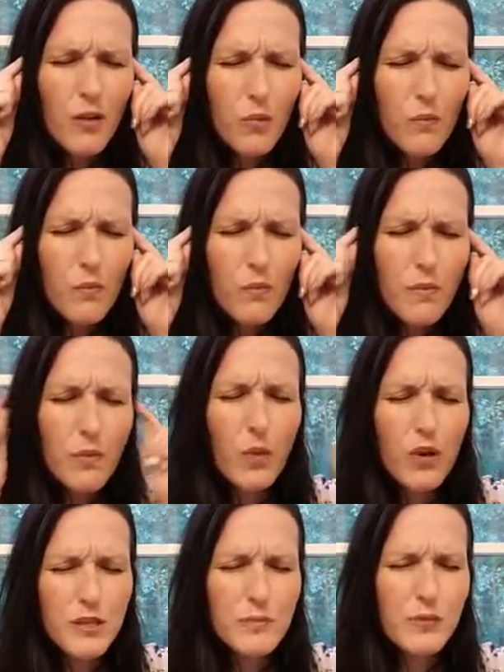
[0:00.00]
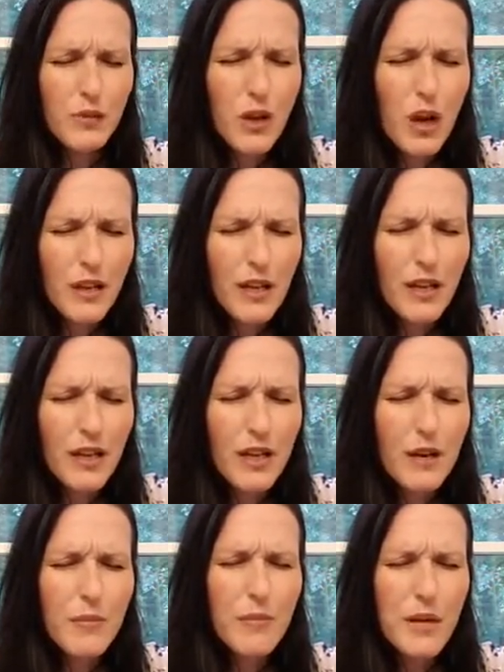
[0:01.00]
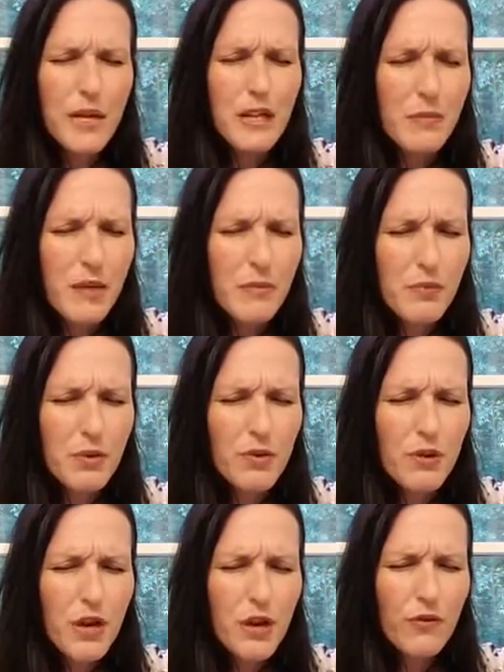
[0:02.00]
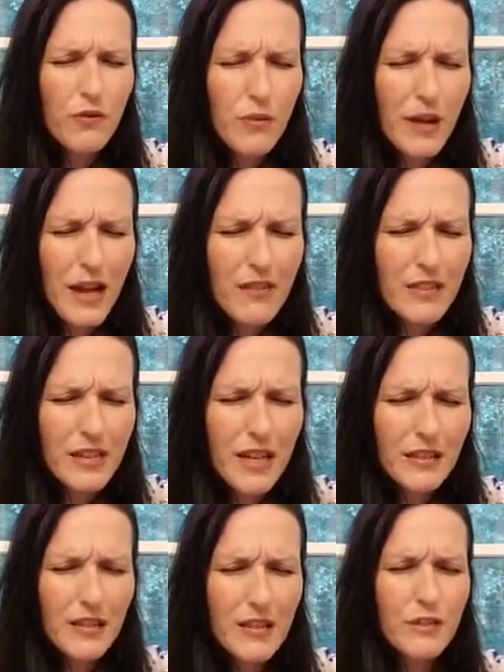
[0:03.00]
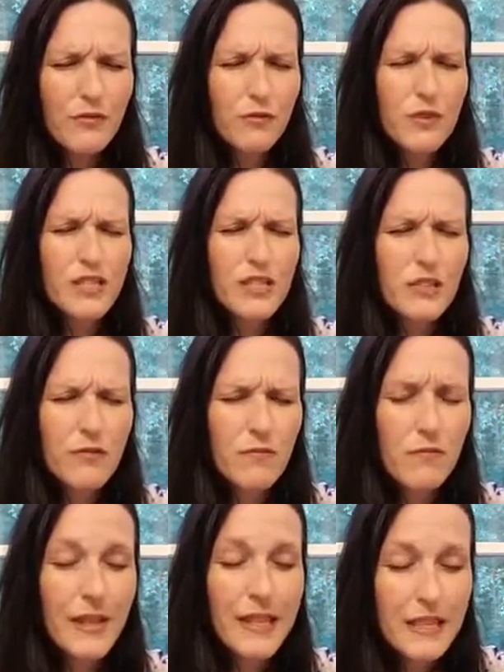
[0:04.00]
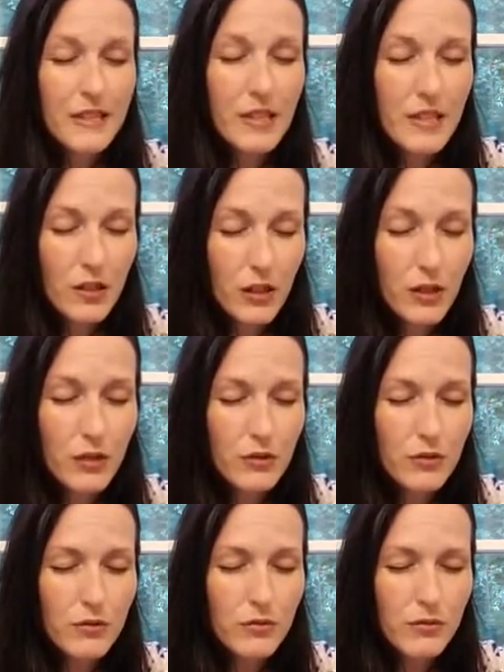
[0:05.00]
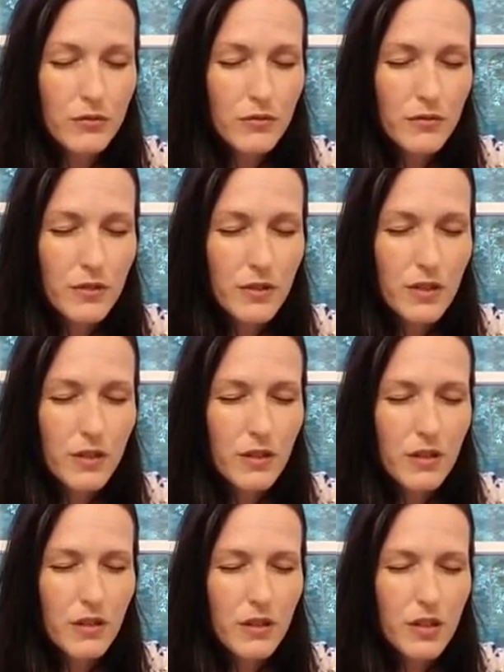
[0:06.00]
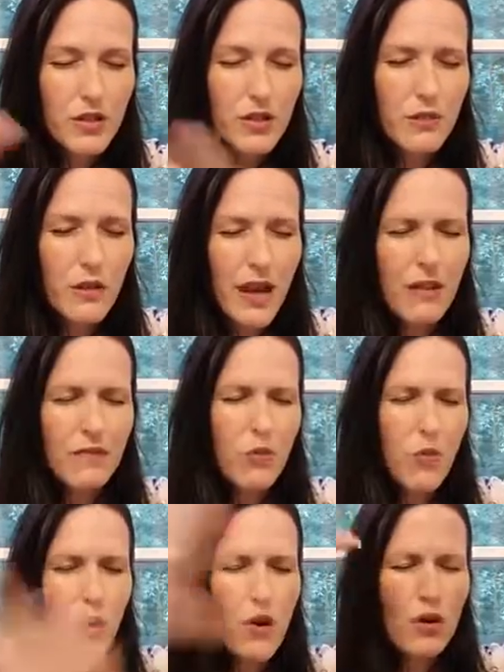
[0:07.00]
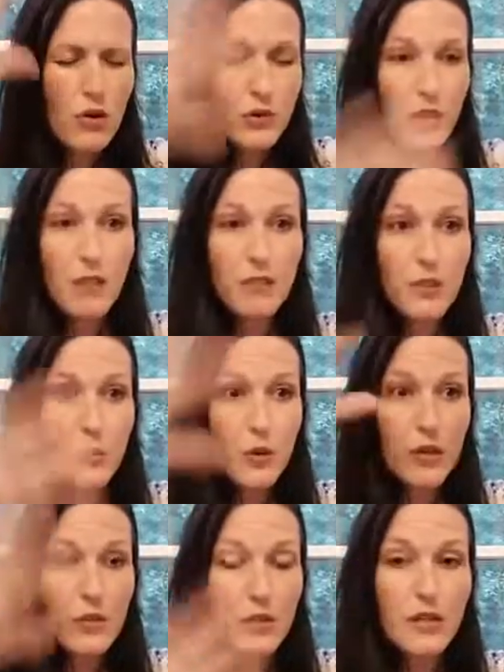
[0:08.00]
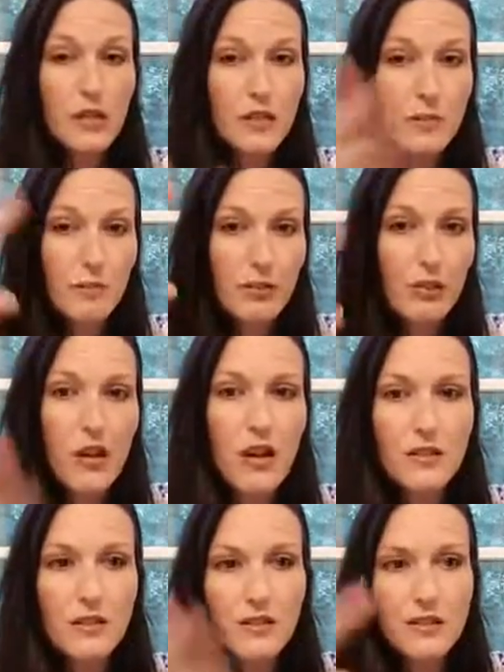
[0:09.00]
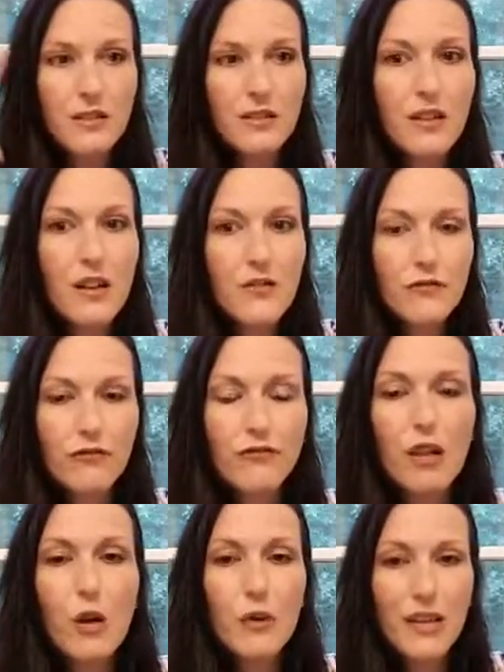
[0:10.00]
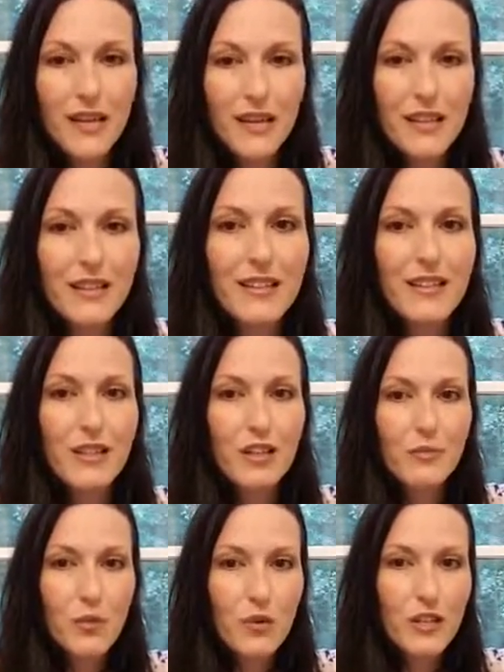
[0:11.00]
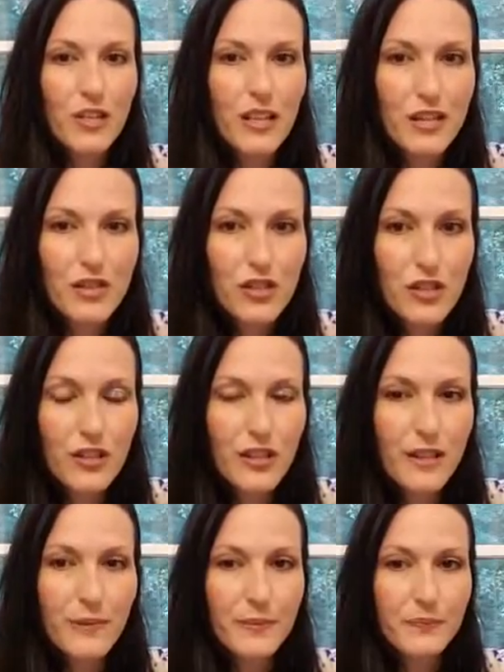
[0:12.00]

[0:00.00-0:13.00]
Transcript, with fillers: what's blocking many people from having that love get to you because you can have walls up between you and God that blocks the love flowing in. Good morning, Angela.